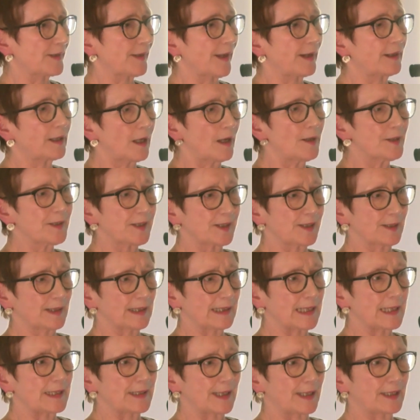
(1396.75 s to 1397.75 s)
They
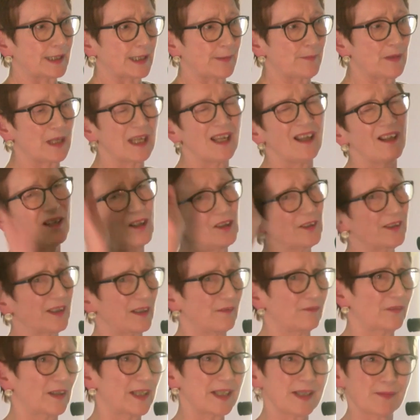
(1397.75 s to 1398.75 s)
constantly said to me, oh, the
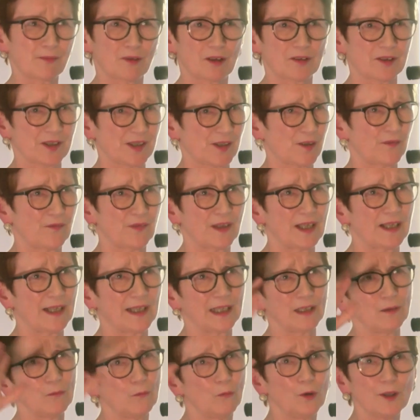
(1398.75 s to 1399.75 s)
advice workers are
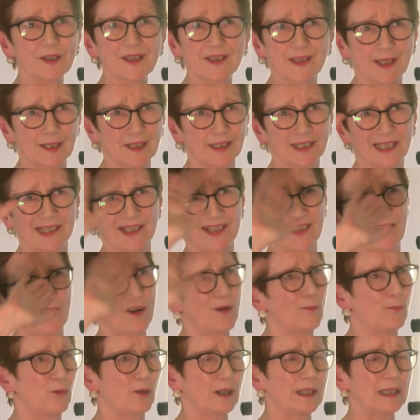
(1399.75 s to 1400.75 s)
fine. One sentence,
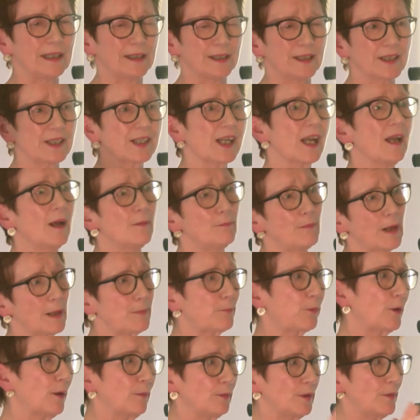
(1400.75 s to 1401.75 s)
they're brilliant. My
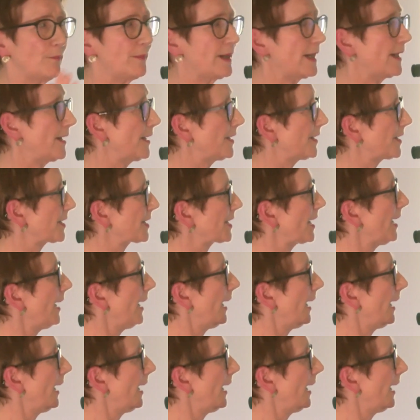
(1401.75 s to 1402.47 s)
problem is,